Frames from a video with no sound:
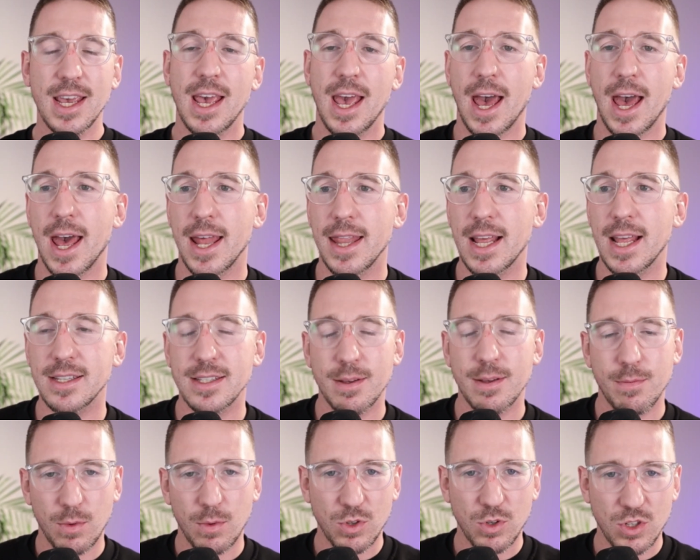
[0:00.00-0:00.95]
And that's
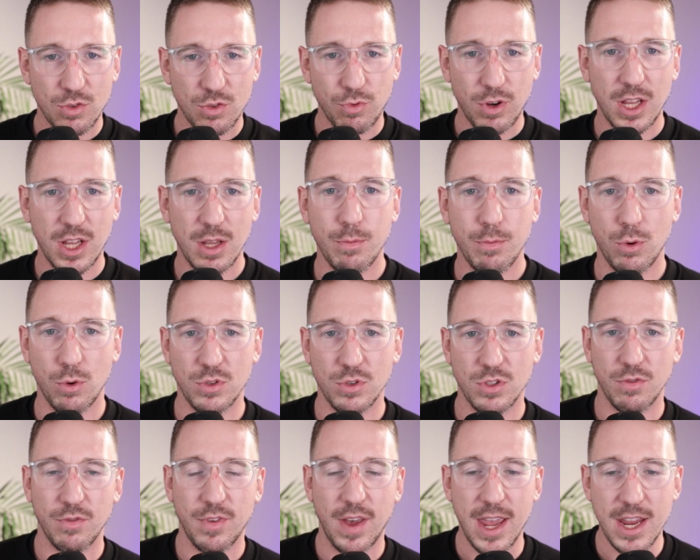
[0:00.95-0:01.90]
something which is really
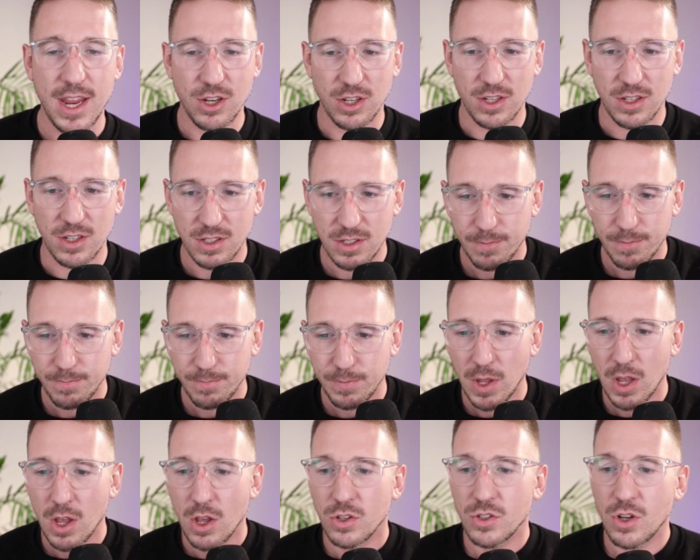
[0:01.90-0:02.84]
important for agents.
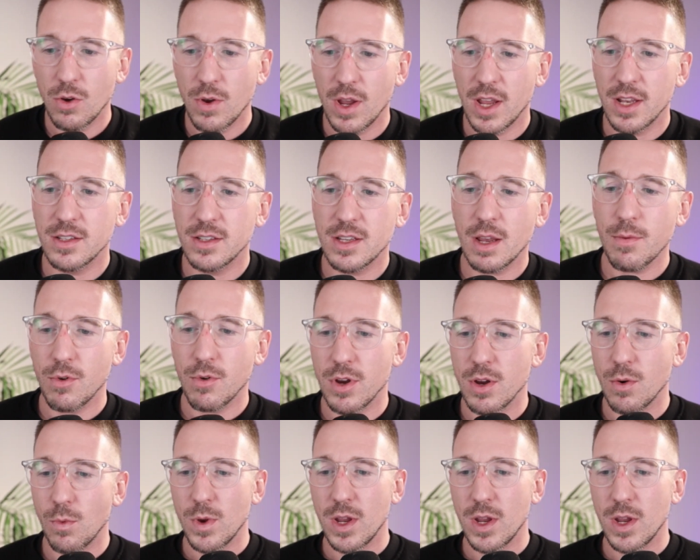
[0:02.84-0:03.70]
So in summary, we